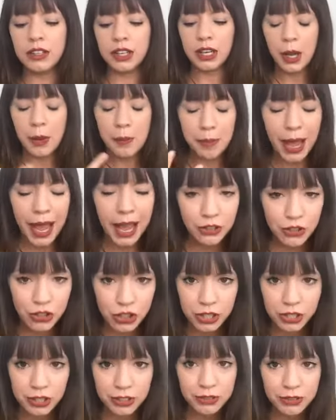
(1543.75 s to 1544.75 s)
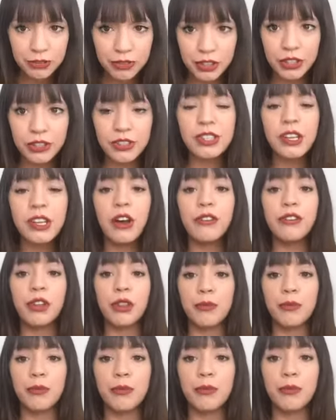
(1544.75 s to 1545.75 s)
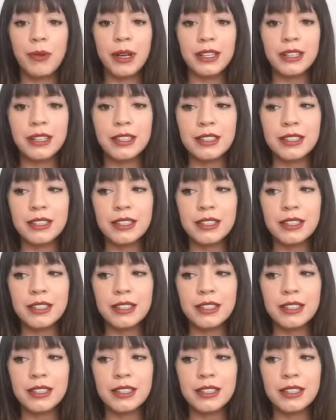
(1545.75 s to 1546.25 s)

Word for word: compassion for yourself in the moment